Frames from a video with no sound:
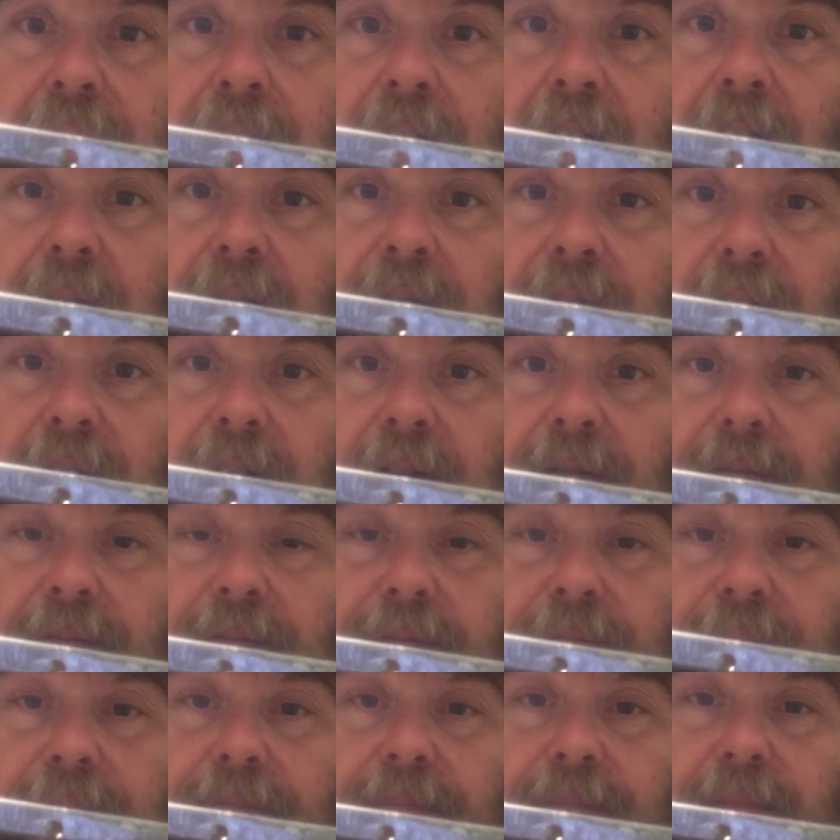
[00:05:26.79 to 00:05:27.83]
I was
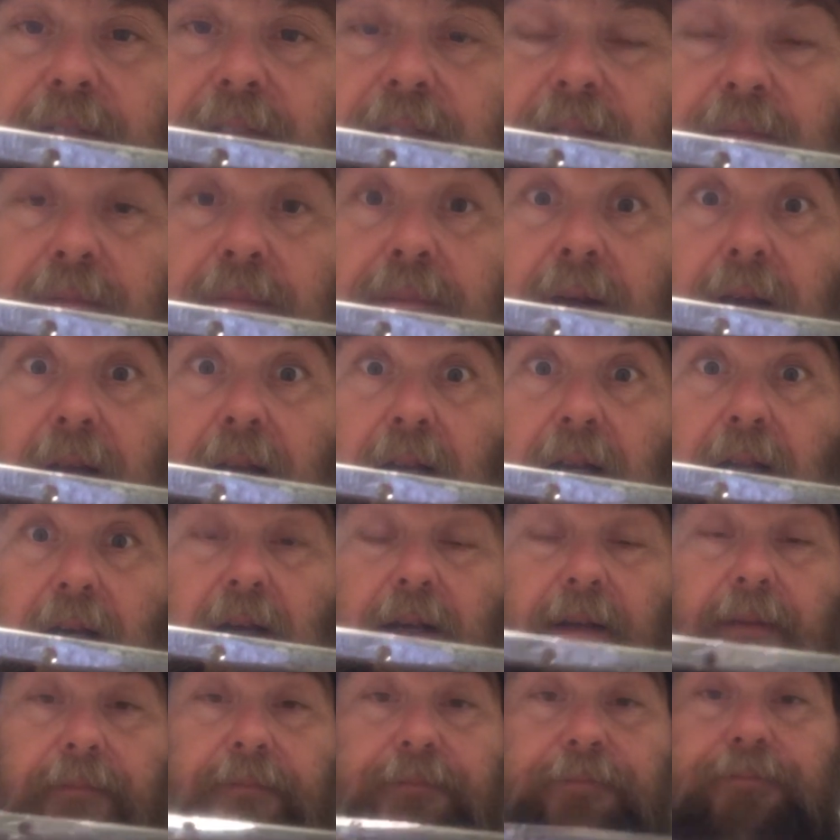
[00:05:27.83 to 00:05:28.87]
off by a
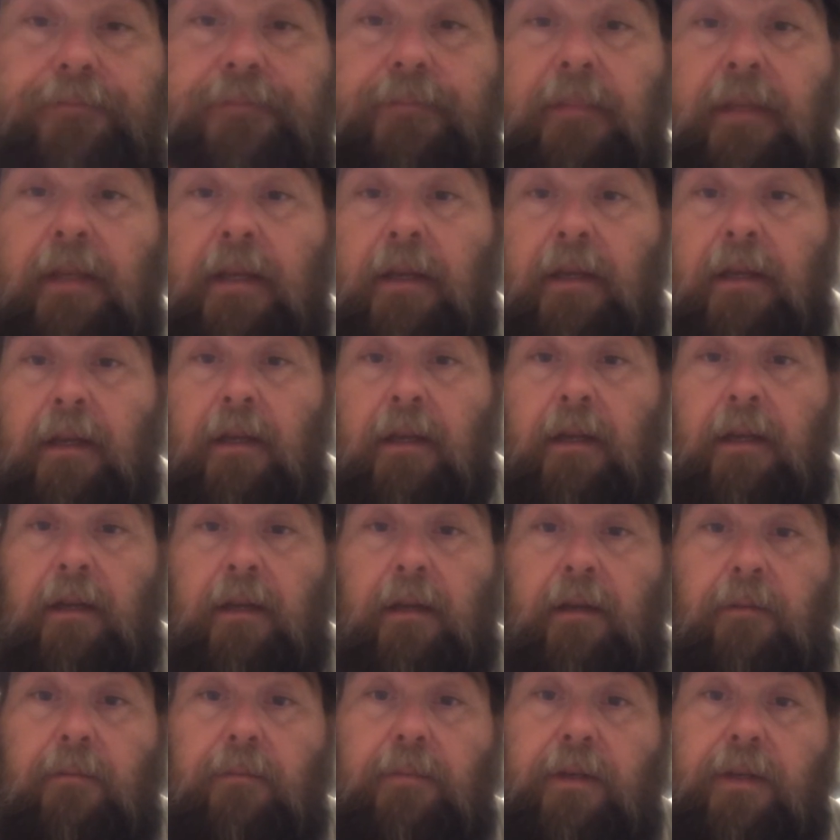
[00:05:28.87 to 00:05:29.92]
lot,
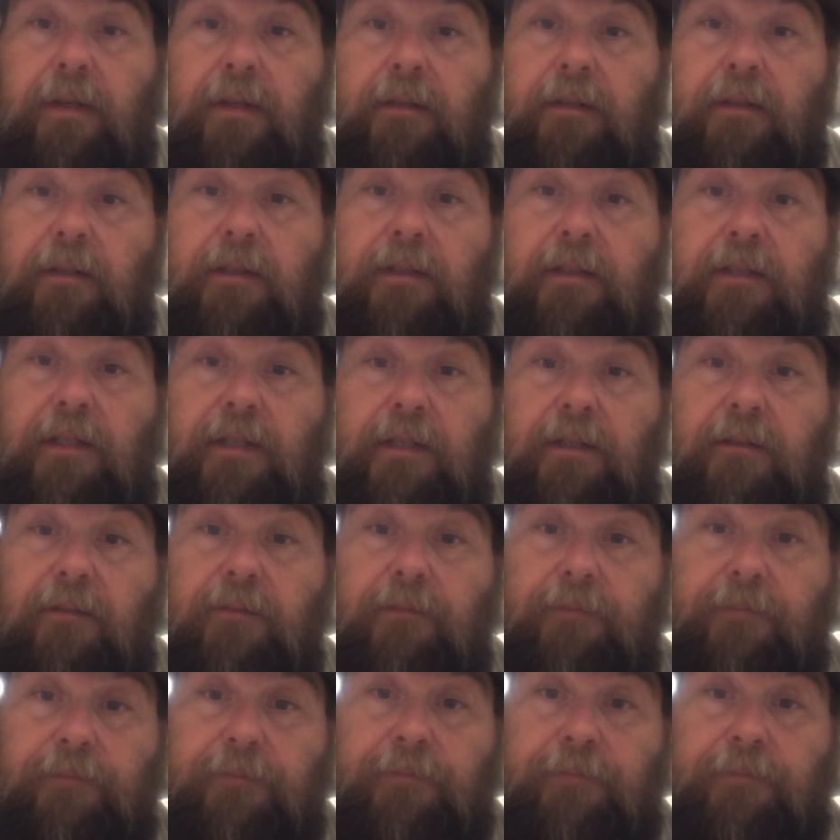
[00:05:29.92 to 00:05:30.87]
but still,